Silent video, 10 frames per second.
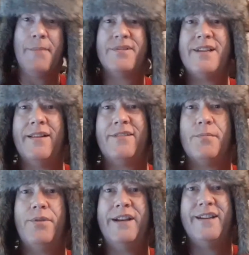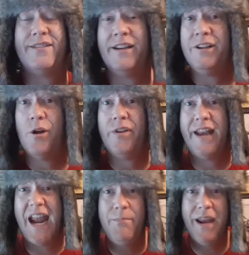Scentless Apprentice. And the
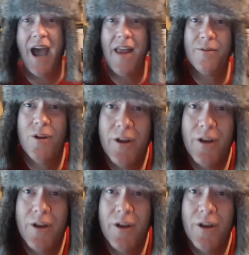name behind...